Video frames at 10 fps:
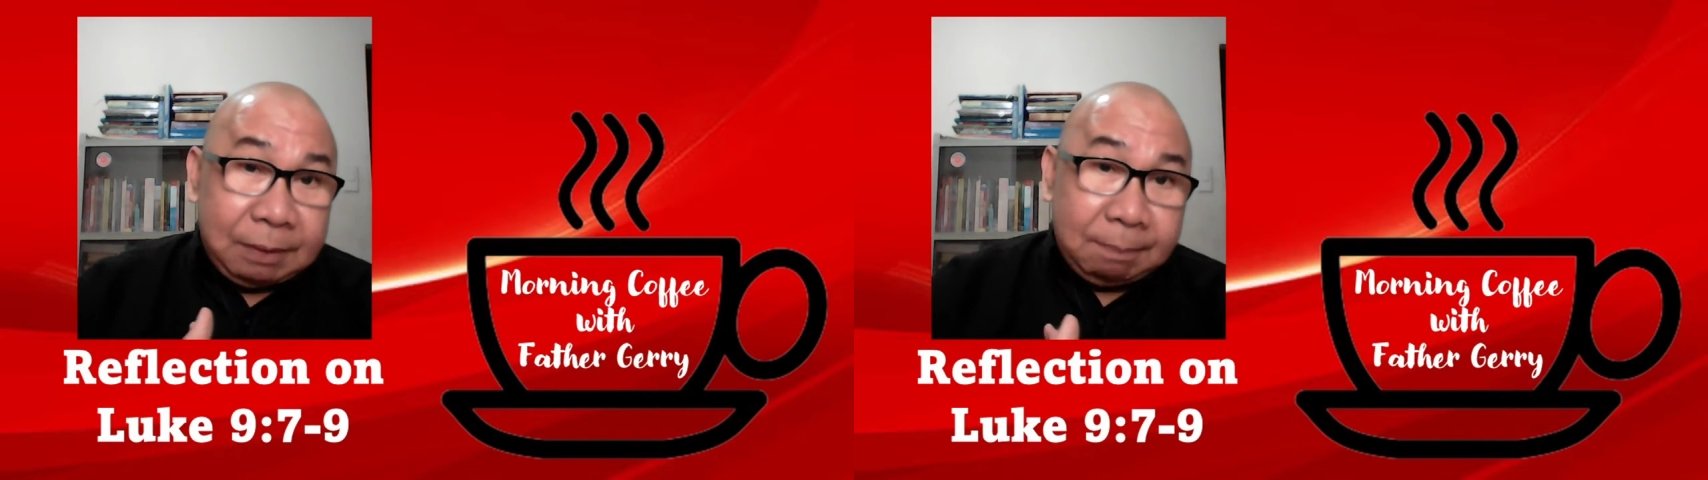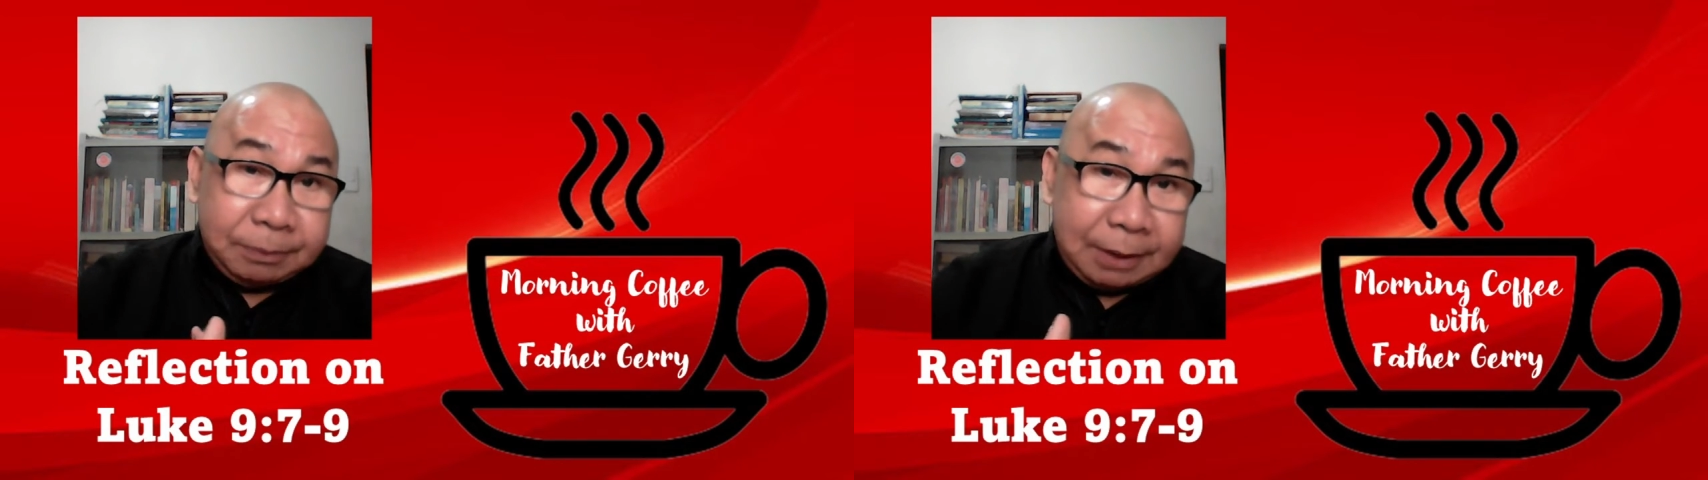
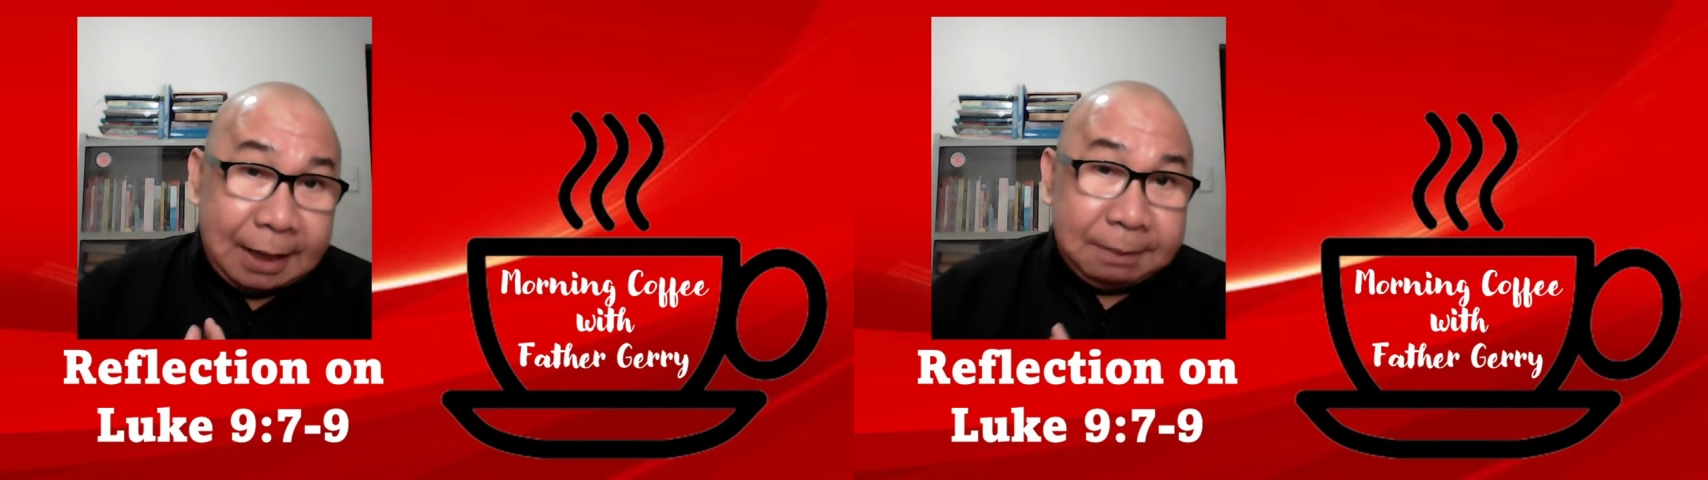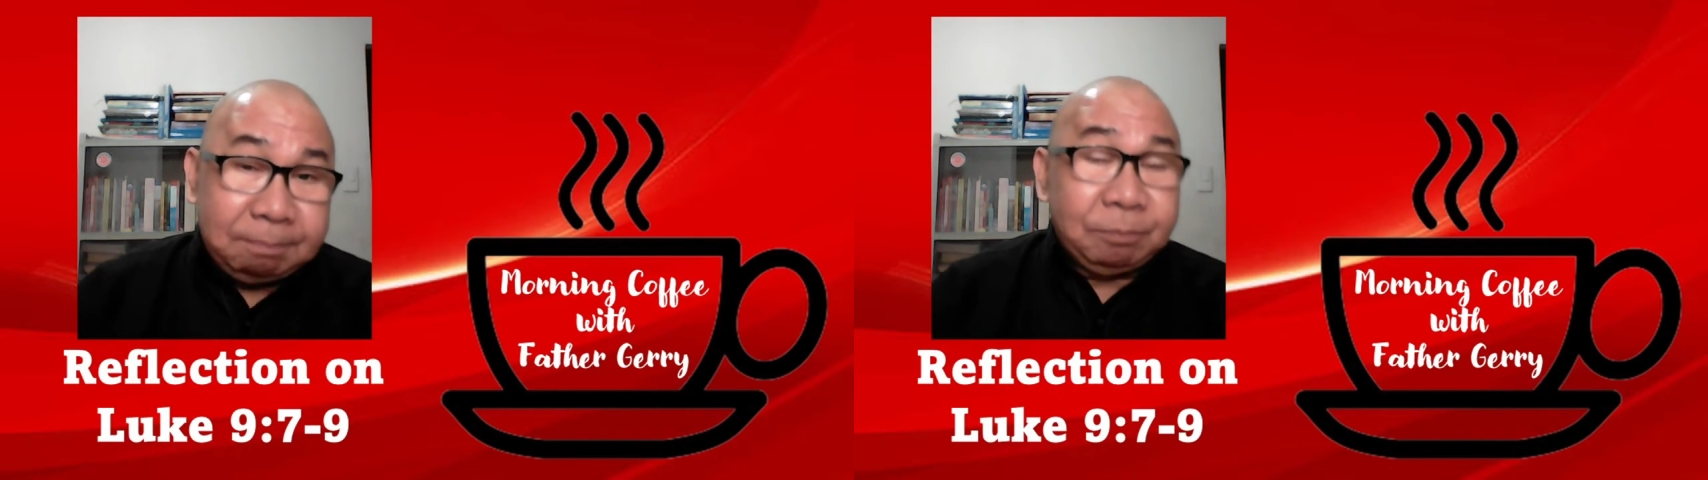from
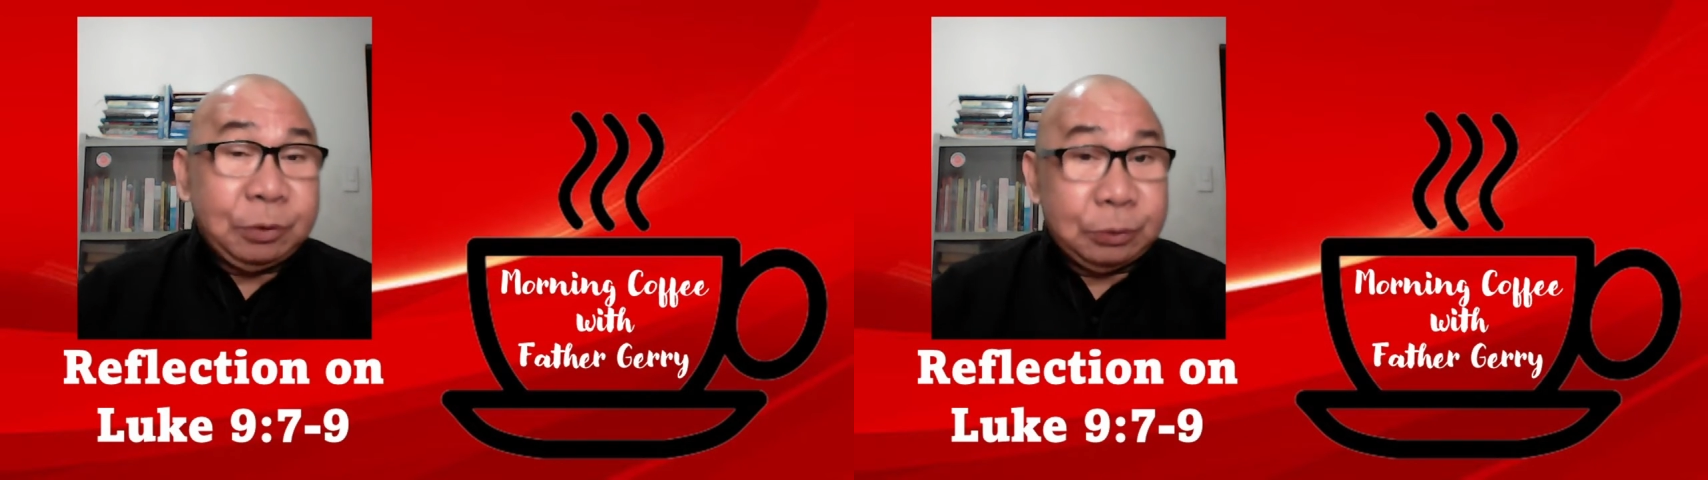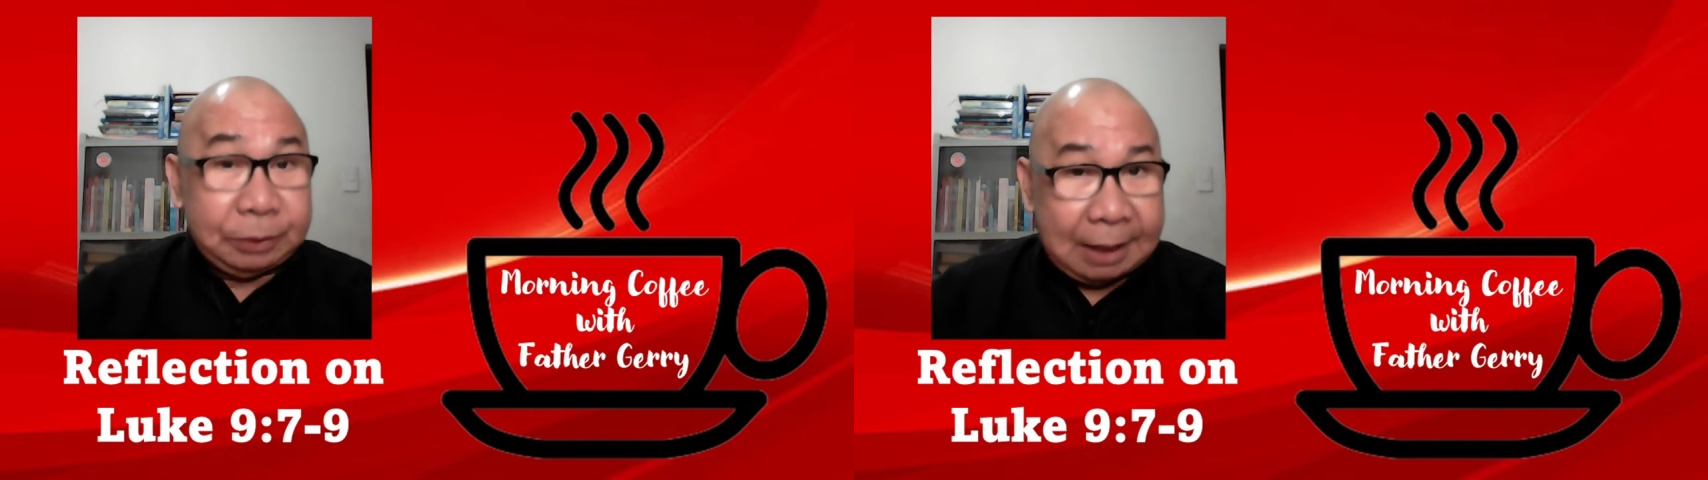time
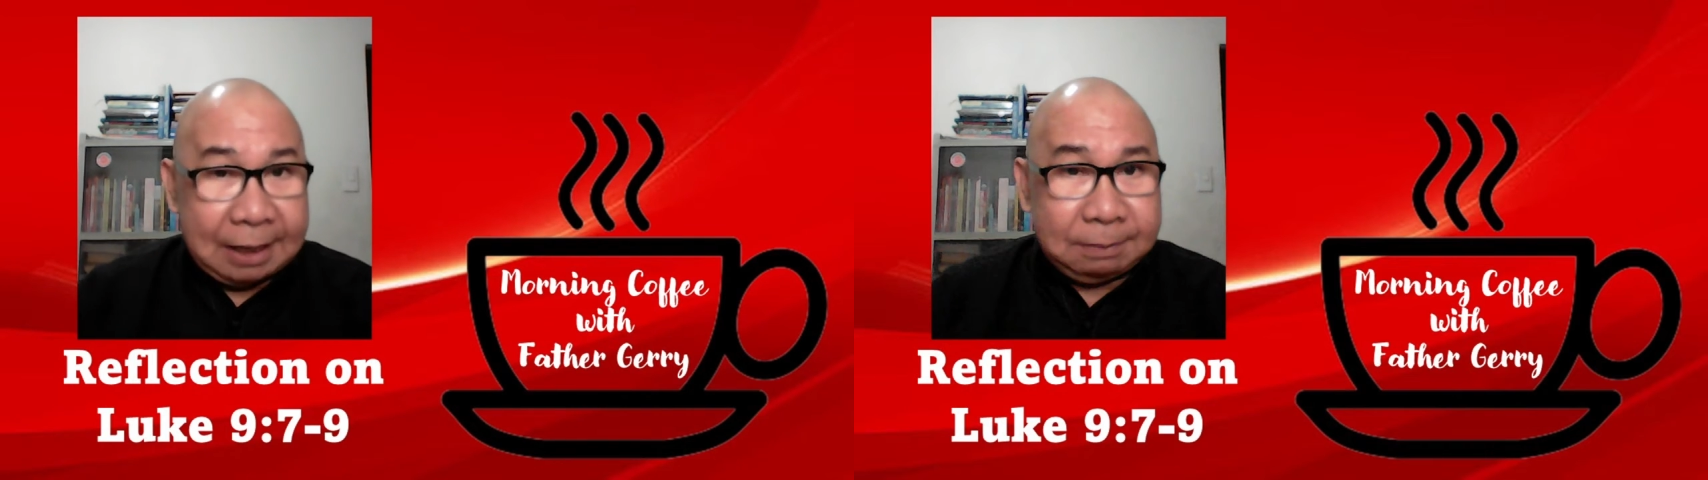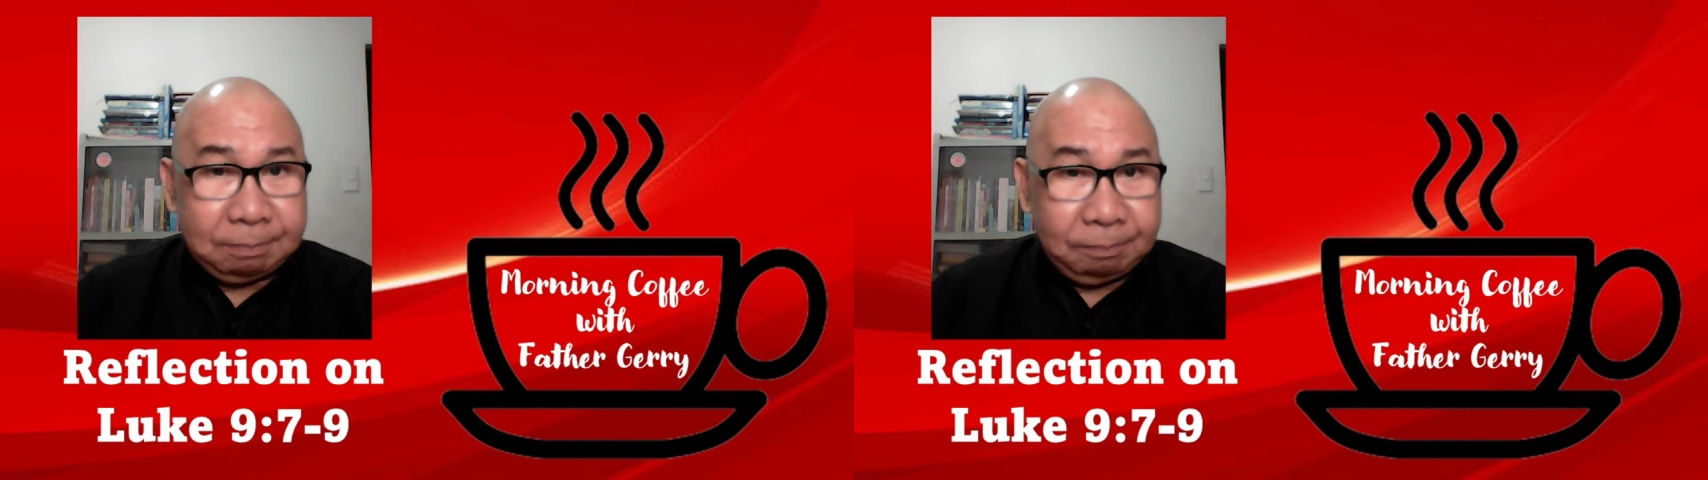to
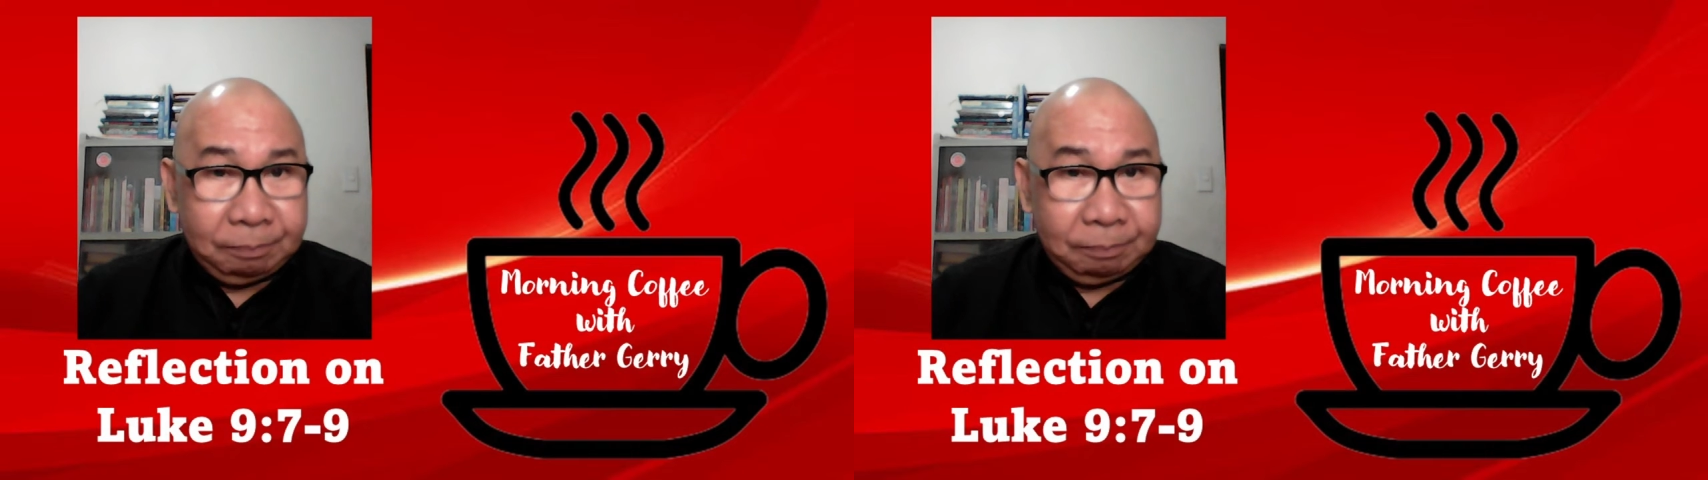time.